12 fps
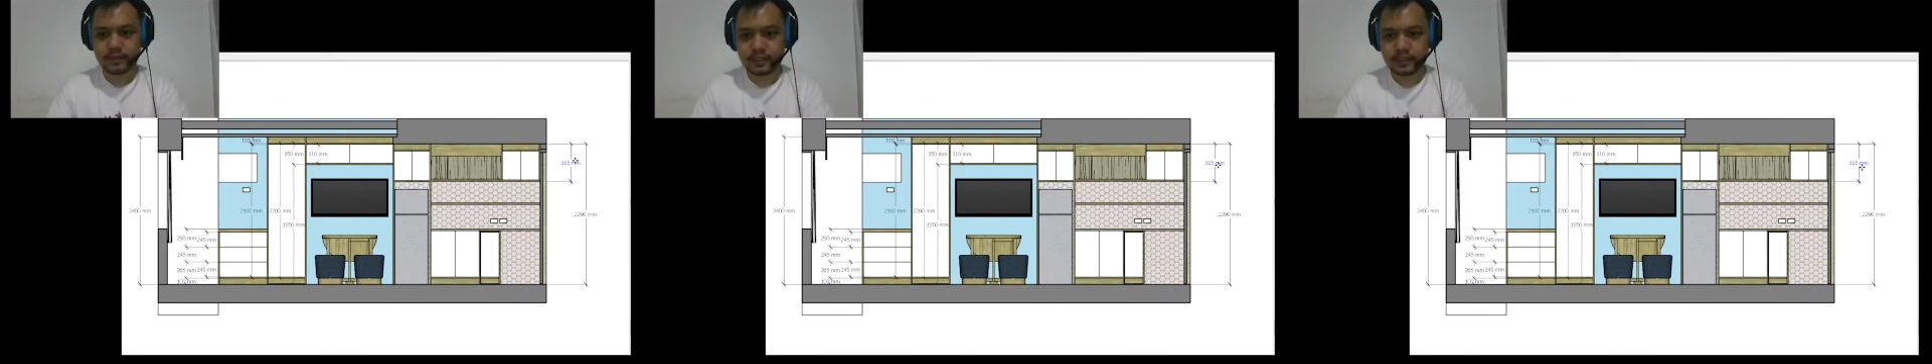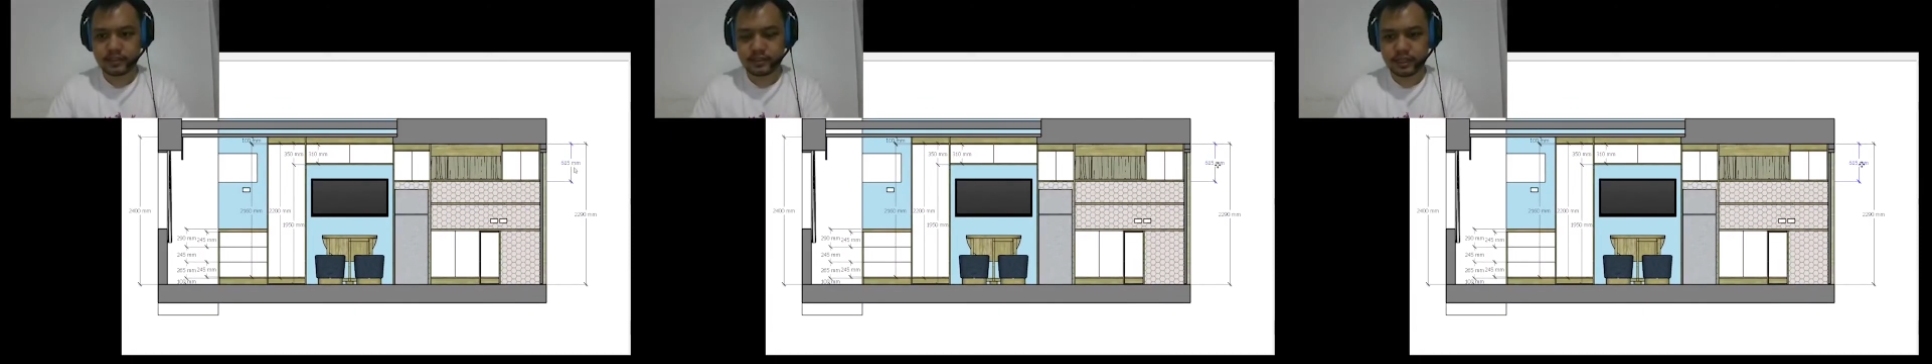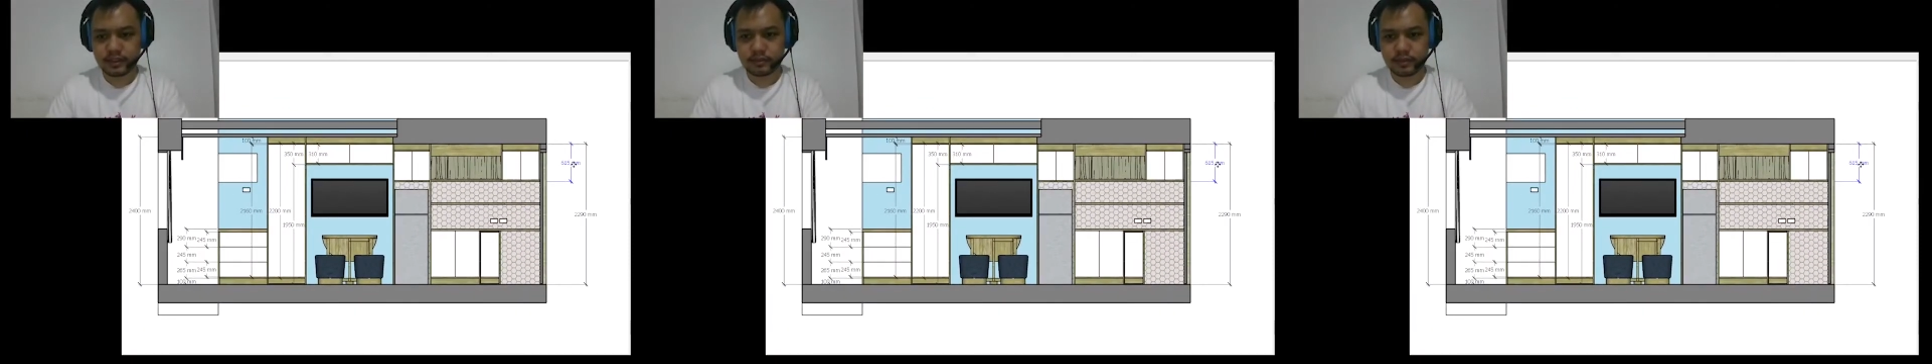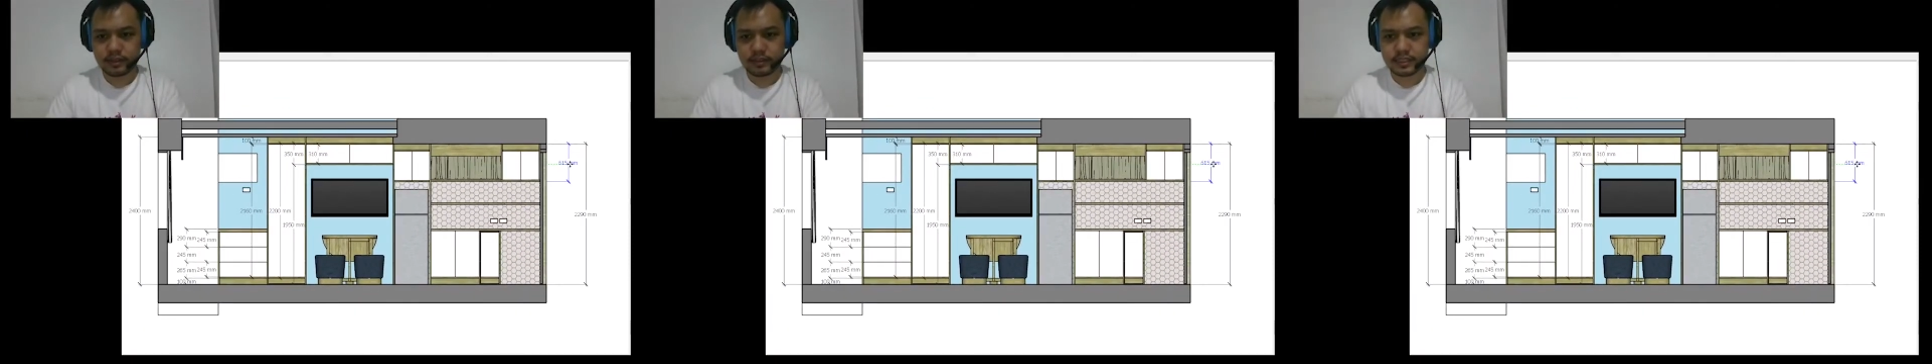So there,
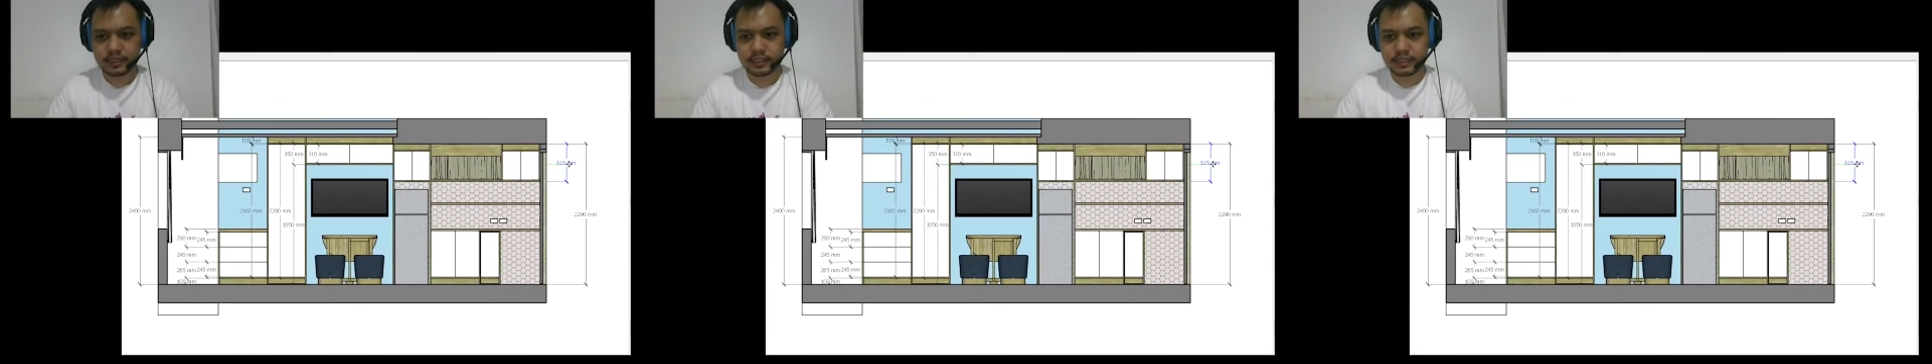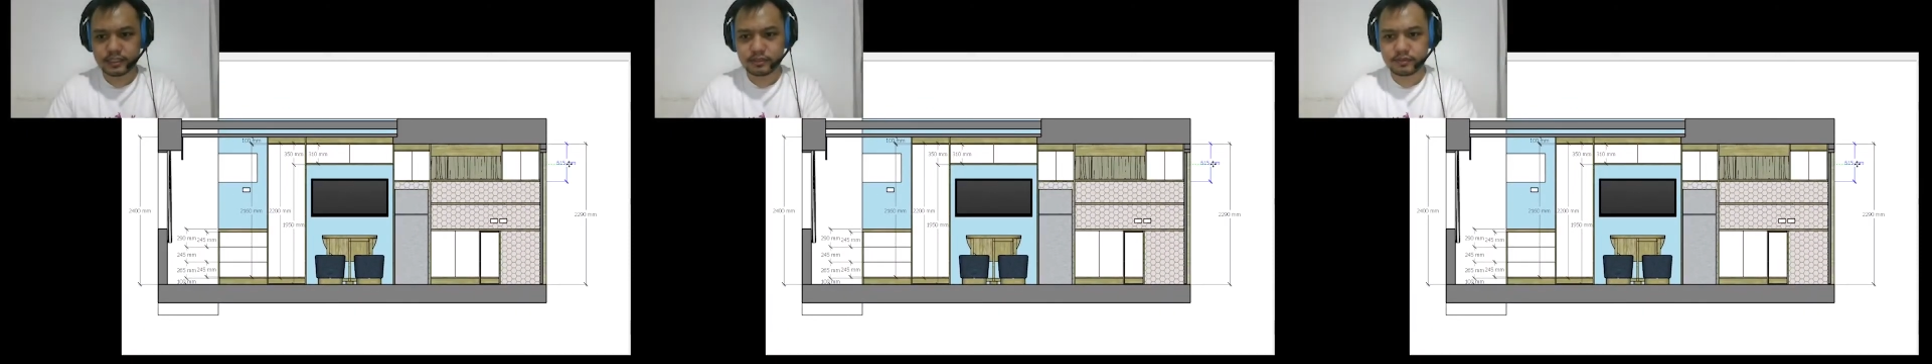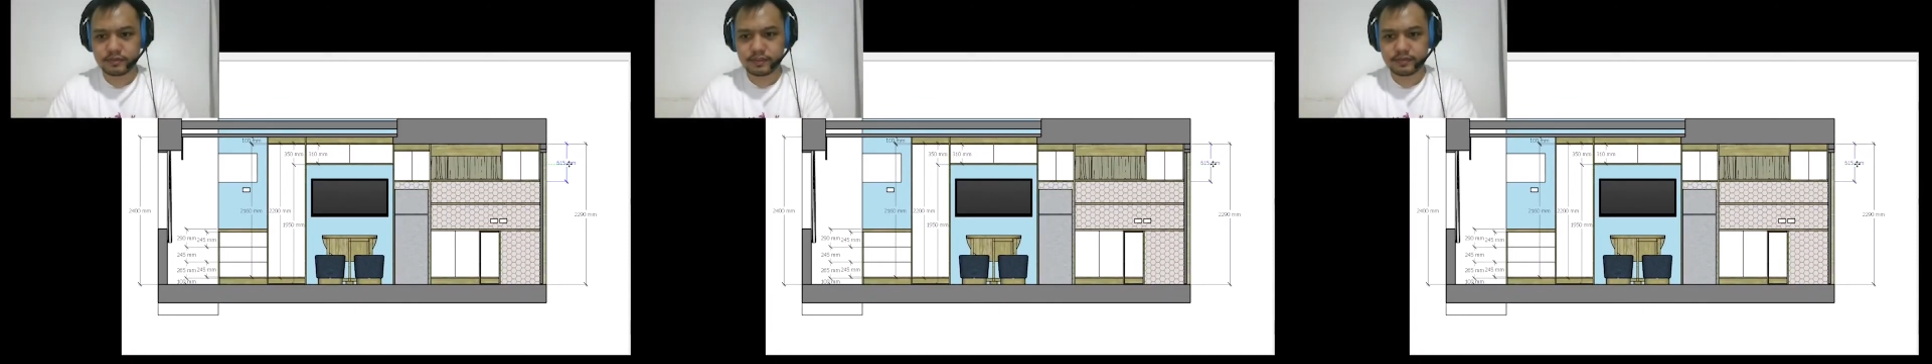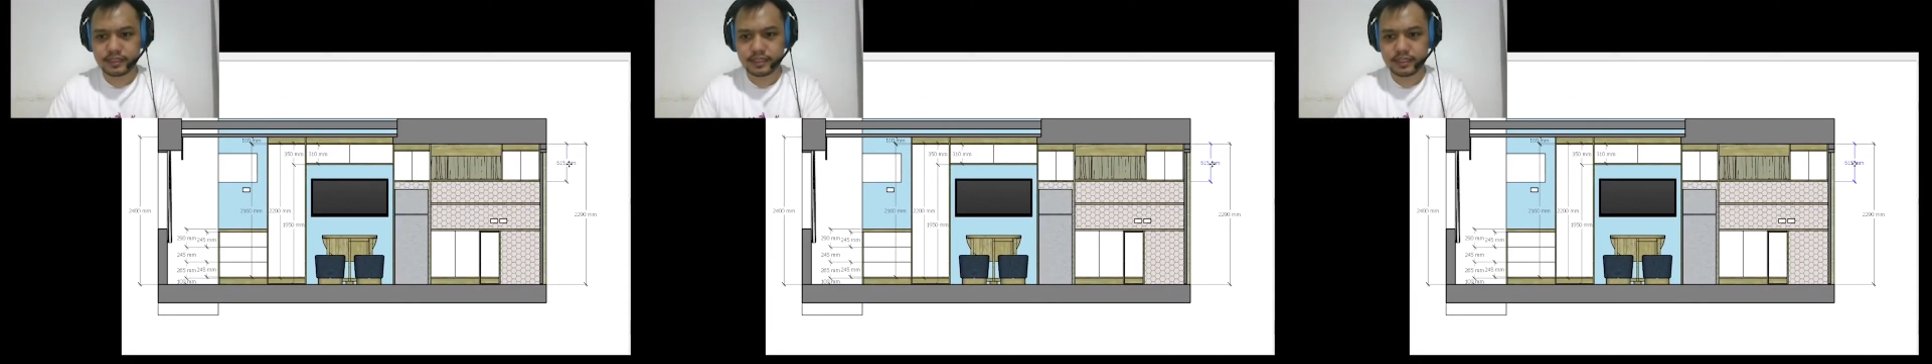we know that's
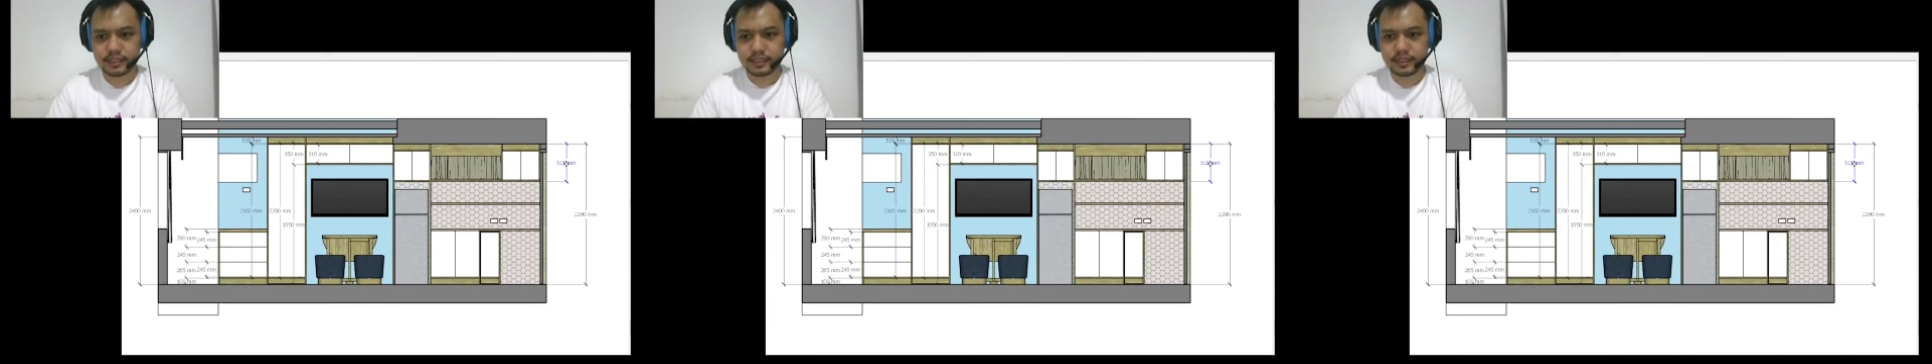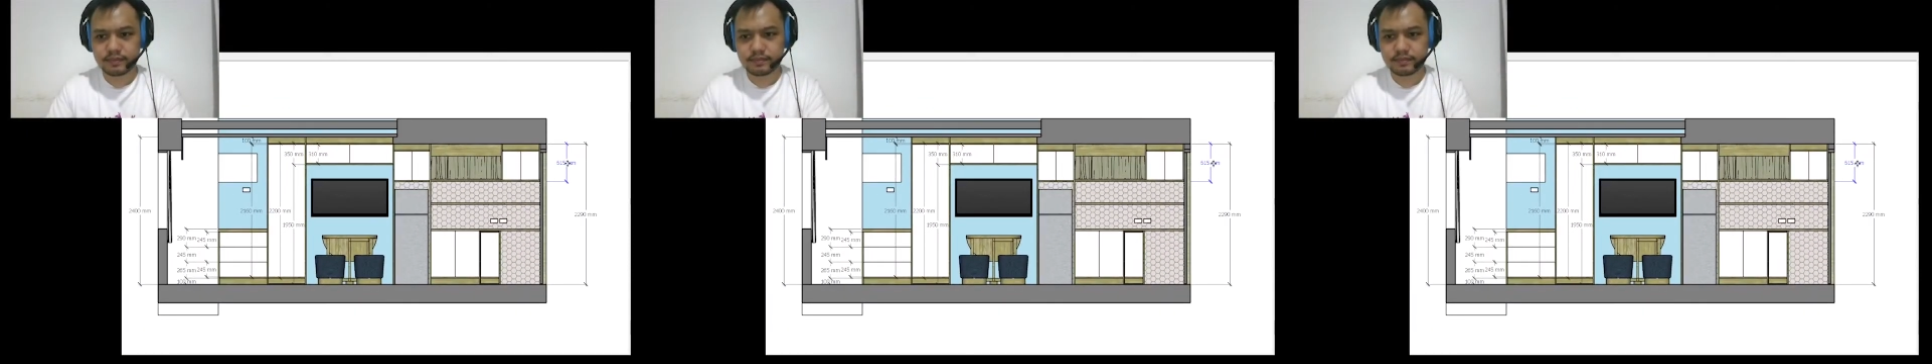615.